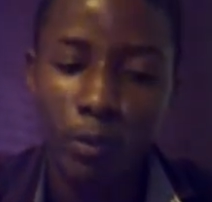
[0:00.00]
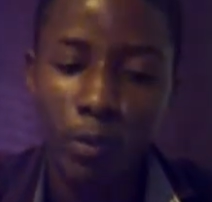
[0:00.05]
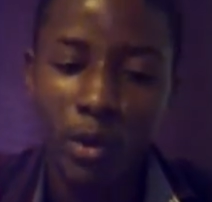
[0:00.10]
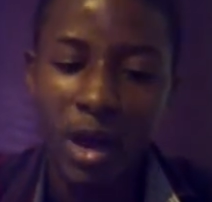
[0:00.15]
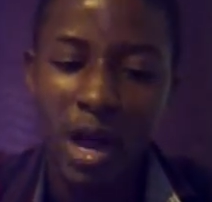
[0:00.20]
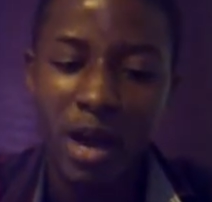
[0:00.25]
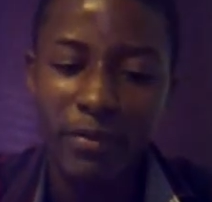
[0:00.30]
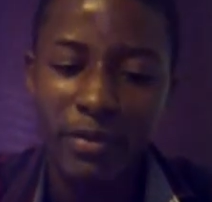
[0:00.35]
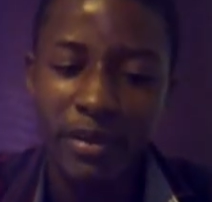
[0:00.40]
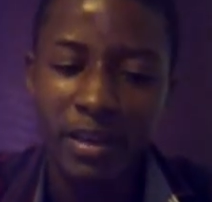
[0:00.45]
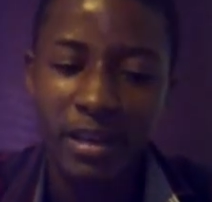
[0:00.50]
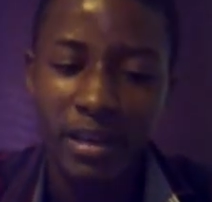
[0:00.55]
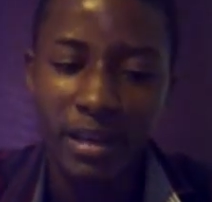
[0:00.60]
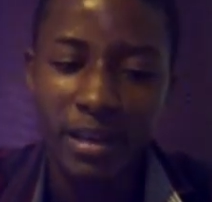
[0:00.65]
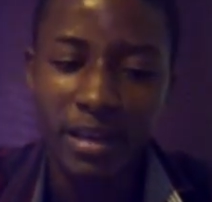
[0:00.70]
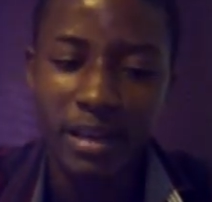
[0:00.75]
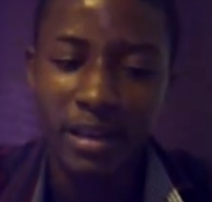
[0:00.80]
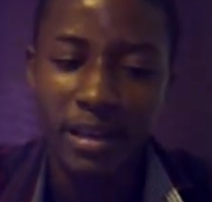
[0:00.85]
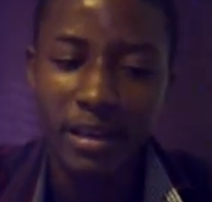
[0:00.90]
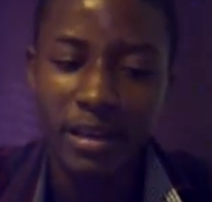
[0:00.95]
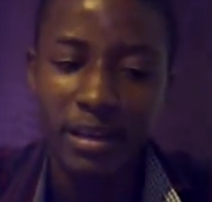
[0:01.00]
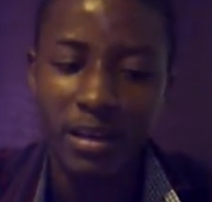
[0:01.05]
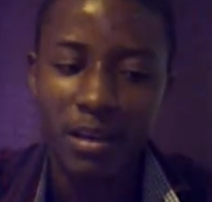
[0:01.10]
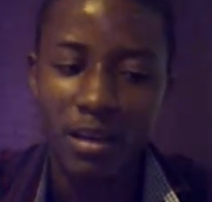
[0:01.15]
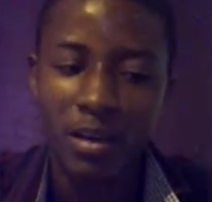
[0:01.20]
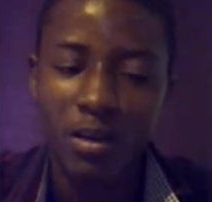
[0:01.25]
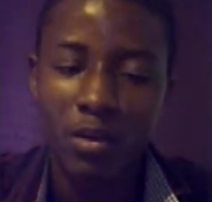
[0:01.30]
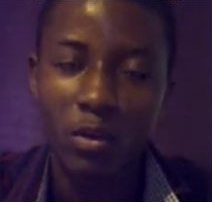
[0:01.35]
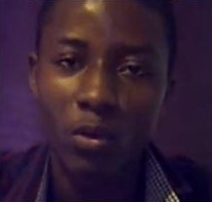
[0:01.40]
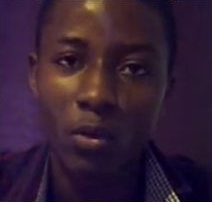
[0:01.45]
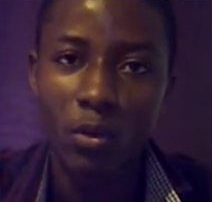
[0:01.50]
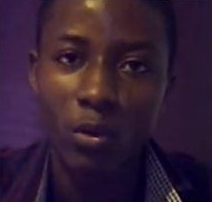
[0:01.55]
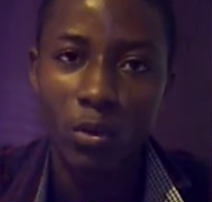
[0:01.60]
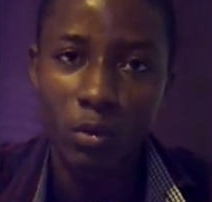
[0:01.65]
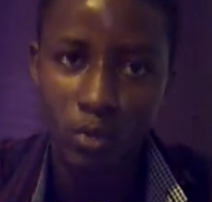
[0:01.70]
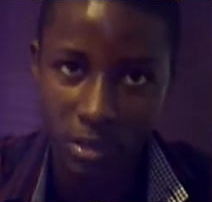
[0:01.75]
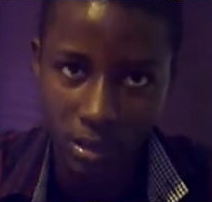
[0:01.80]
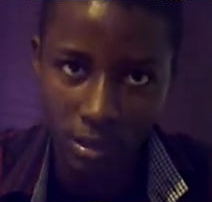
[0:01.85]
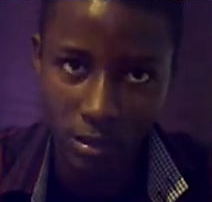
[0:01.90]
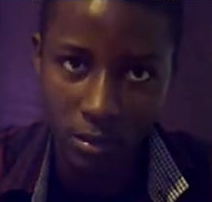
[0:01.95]
you have a
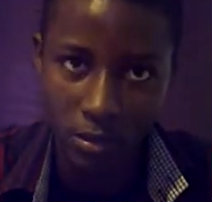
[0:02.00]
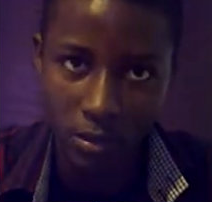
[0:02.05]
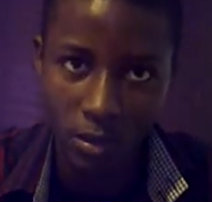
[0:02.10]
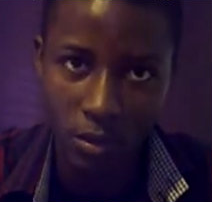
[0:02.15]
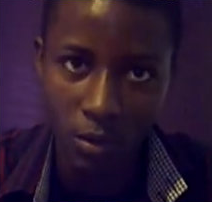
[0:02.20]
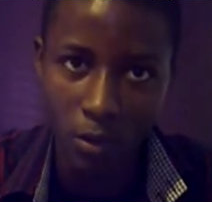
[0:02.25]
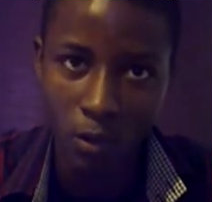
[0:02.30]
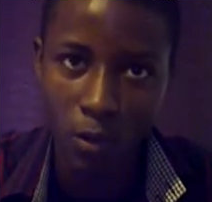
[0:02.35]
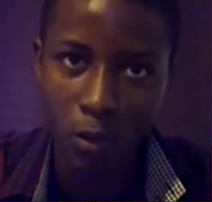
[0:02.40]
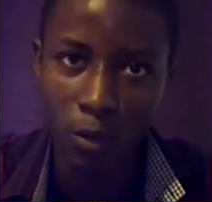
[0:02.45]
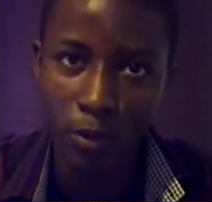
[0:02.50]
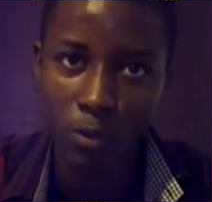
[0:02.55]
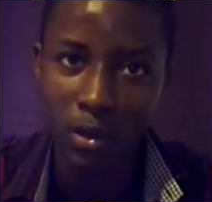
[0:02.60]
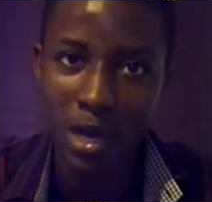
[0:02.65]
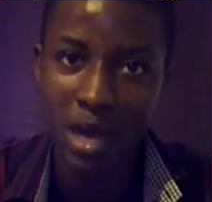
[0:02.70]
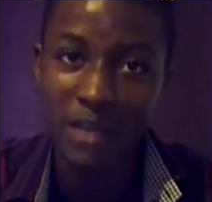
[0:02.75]
cloth or you